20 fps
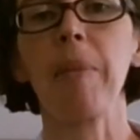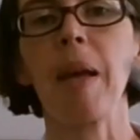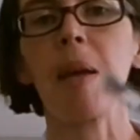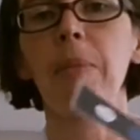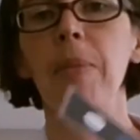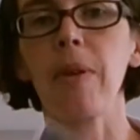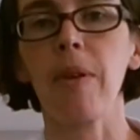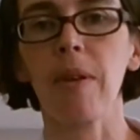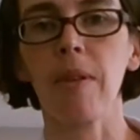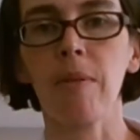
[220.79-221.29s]

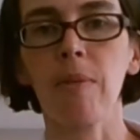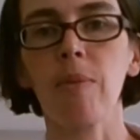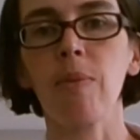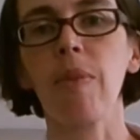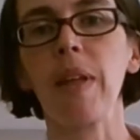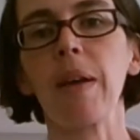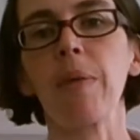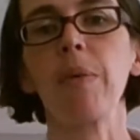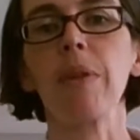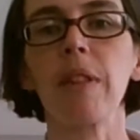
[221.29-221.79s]
paper,
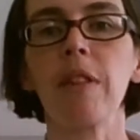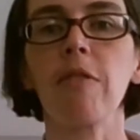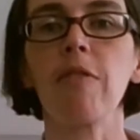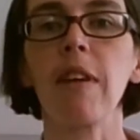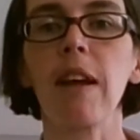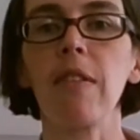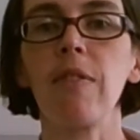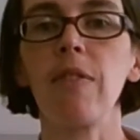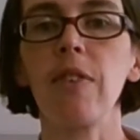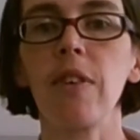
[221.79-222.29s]
like with the
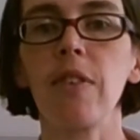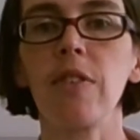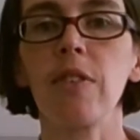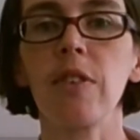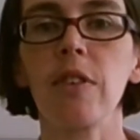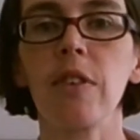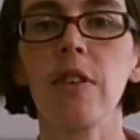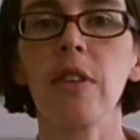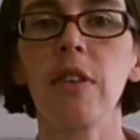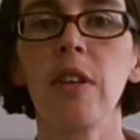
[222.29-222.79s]
red
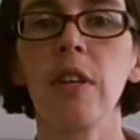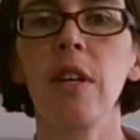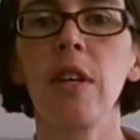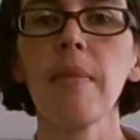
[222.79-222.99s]
filter,